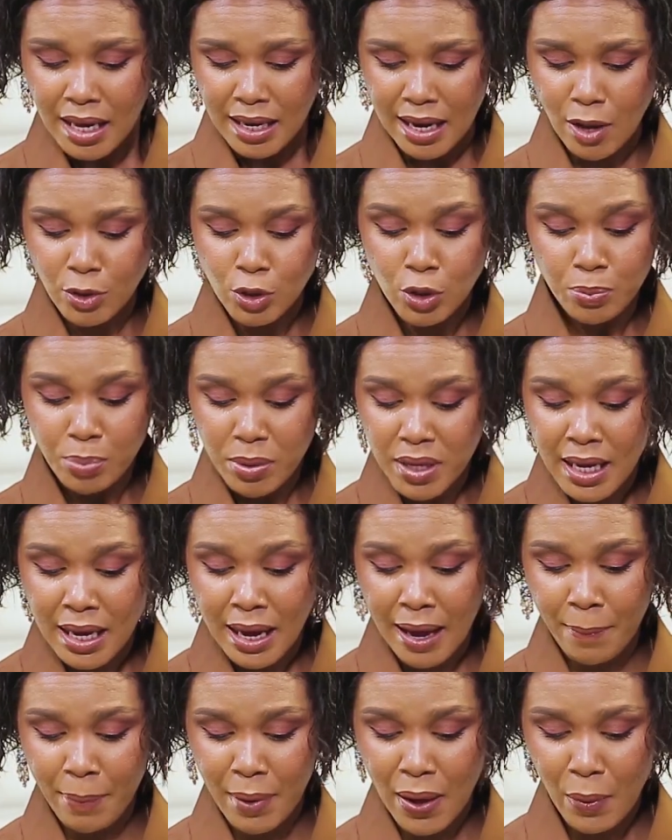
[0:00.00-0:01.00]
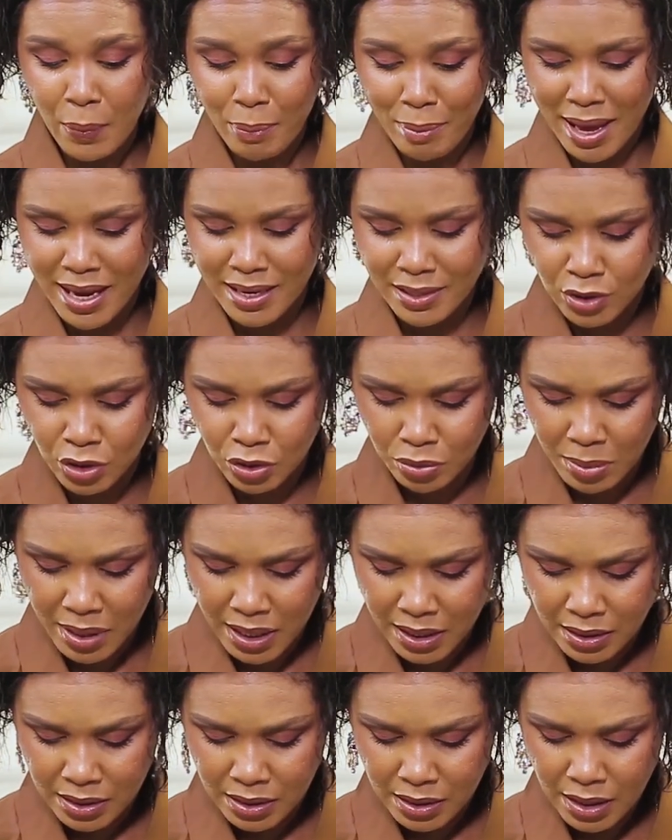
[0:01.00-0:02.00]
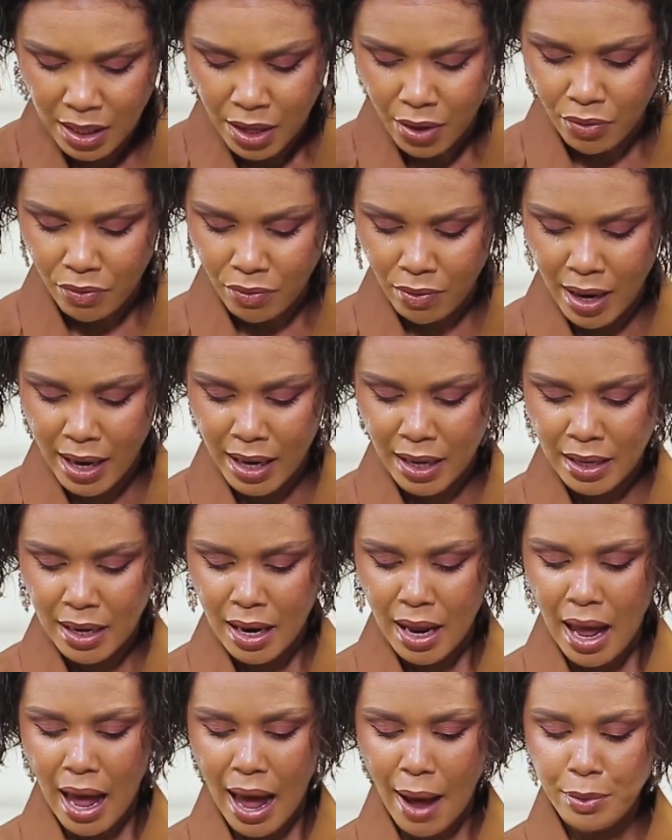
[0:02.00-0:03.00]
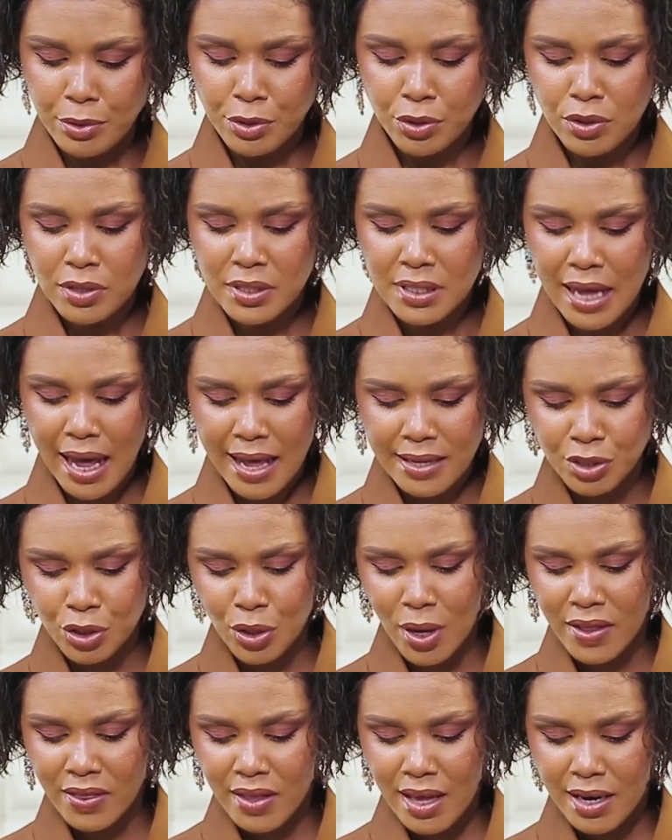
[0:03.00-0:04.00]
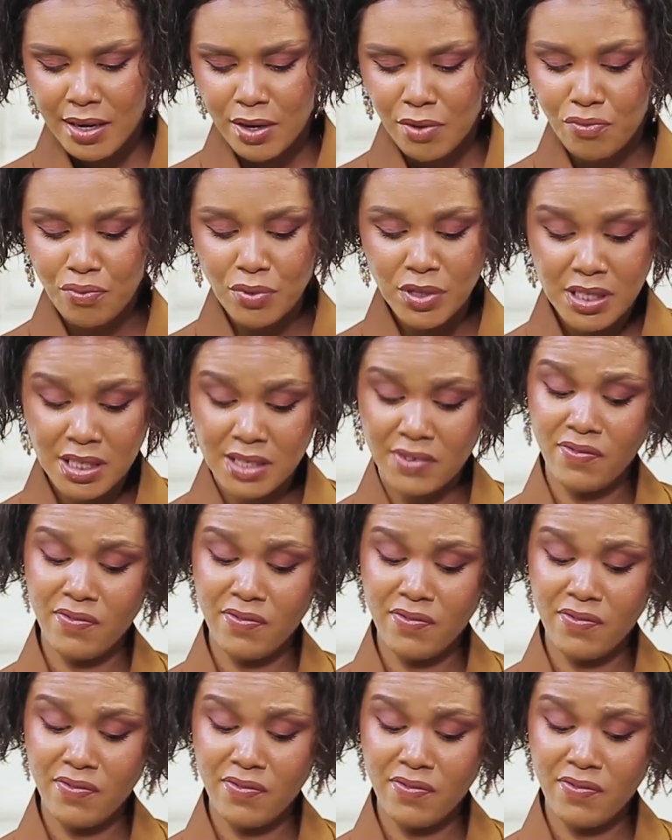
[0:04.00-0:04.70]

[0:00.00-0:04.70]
Now, speaking about management, right, I was going to ask you, are there any risk